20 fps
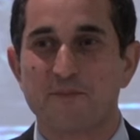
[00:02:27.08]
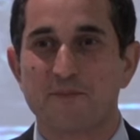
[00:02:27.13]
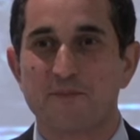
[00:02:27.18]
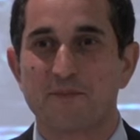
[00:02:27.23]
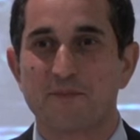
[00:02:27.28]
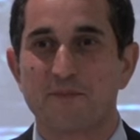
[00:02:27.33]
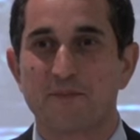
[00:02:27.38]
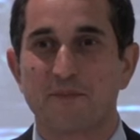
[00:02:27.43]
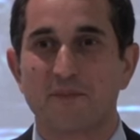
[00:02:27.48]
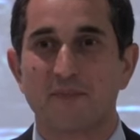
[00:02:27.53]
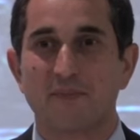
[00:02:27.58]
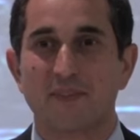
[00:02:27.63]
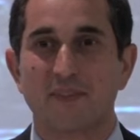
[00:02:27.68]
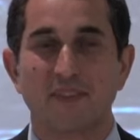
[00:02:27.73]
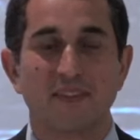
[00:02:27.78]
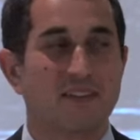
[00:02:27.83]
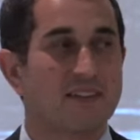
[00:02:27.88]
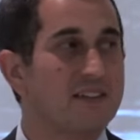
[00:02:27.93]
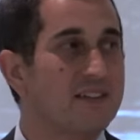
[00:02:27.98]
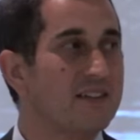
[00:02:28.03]

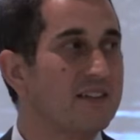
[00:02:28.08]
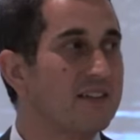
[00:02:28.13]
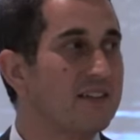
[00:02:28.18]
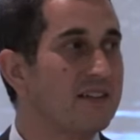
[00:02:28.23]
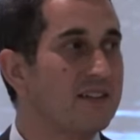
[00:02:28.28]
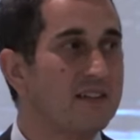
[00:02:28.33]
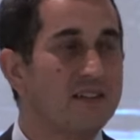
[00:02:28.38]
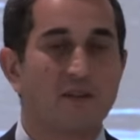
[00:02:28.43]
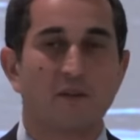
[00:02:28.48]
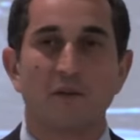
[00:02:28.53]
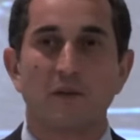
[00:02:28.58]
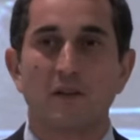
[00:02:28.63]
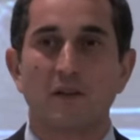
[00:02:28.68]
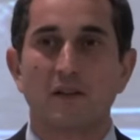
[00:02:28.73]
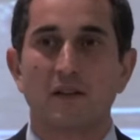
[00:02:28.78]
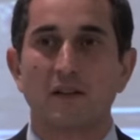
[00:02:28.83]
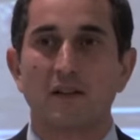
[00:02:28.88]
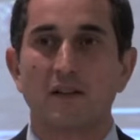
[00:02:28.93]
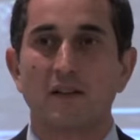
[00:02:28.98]
(no one is talking)